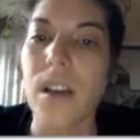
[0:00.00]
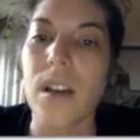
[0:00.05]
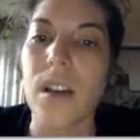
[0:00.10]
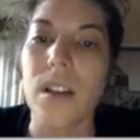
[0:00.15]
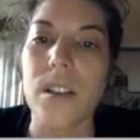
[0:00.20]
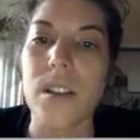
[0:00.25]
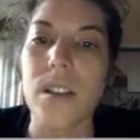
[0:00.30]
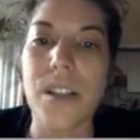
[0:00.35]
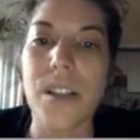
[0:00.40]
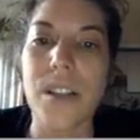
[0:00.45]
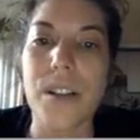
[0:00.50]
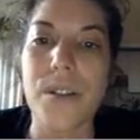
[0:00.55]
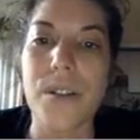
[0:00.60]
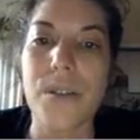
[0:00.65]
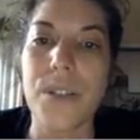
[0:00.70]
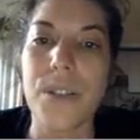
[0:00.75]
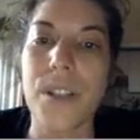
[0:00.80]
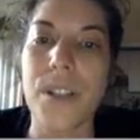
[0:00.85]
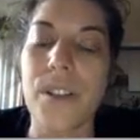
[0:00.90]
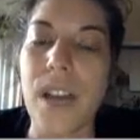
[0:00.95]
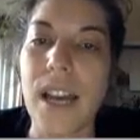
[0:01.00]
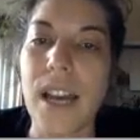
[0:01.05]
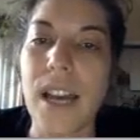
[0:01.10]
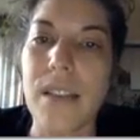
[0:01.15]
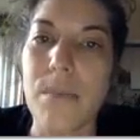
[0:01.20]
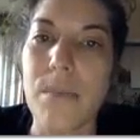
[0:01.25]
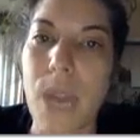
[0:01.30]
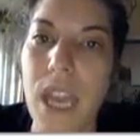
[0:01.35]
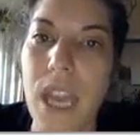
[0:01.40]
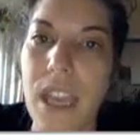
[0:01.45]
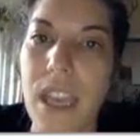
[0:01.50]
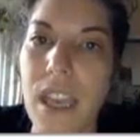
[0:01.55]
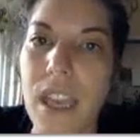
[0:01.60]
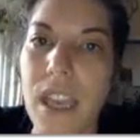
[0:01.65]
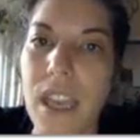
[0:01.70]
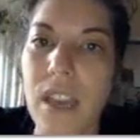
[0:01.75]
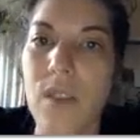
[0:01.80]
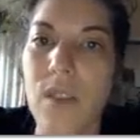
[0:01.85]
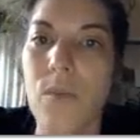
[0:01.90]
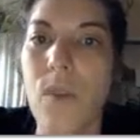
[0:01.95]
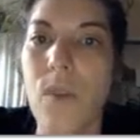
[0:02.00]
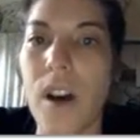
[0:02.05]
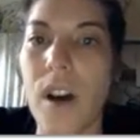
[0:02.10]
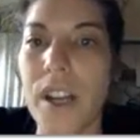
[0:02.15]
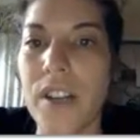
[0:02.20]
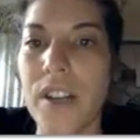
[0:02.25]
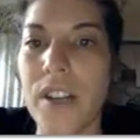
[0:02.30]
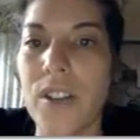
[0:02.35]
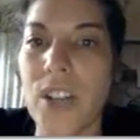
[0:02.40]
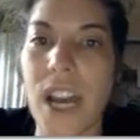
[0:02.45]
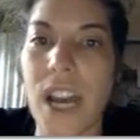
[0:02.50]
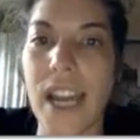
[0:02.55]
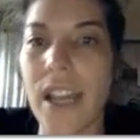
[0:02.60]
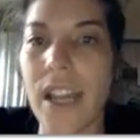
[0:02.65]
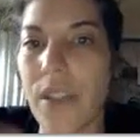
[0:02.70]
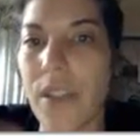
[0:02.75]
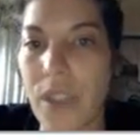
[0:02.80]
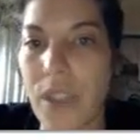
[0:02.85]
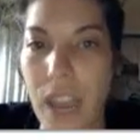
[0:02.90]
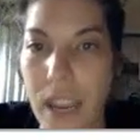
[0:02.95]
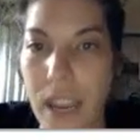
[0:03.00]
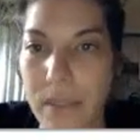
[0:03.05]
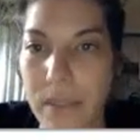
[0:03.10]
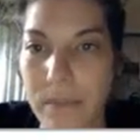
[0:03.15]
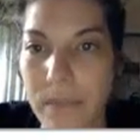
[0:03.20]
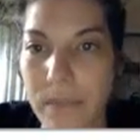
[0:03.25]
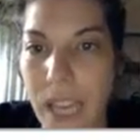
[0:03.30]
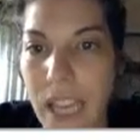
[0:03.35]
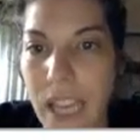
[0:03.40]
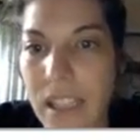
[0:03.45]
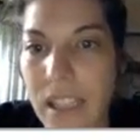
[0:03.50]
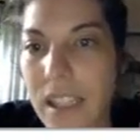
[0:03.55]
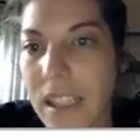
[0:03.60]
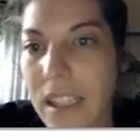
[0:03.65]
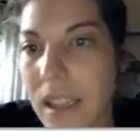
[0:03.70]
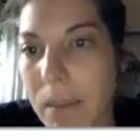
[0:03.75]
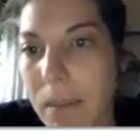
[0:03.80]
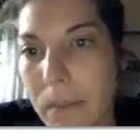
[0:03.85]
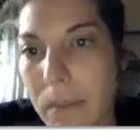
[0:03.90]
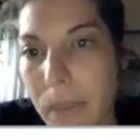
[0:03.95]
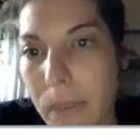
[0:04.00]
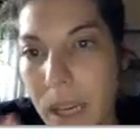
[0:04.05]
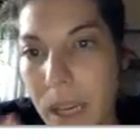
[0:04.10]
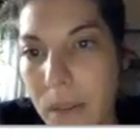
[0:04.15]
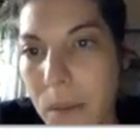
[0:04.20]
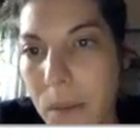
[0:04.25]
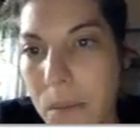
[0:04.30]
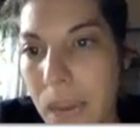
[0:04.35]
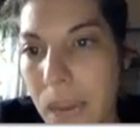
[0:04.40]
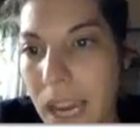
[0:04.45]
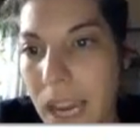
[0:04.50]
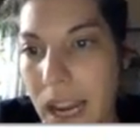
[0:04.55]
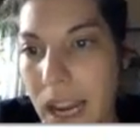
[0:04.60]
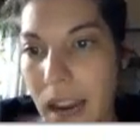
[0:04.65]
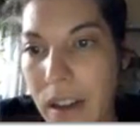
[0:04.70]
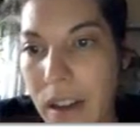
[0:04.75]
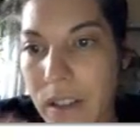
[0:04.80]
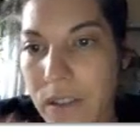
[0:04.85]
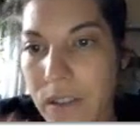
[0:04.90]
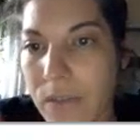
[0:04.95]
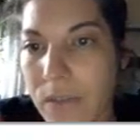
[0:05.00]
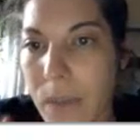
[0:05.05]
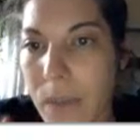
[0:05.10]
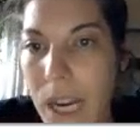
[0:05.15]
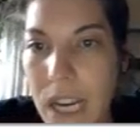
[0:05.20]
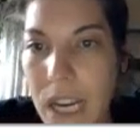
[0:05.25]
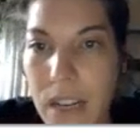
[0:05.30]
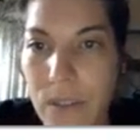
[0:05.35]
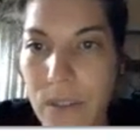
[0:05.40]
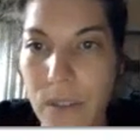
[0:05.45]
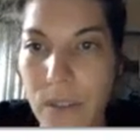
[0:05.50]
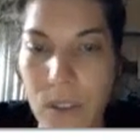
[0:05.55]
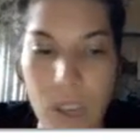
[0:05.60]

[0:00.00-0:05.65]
So you're not making one giant thing. It's going to be made out of many different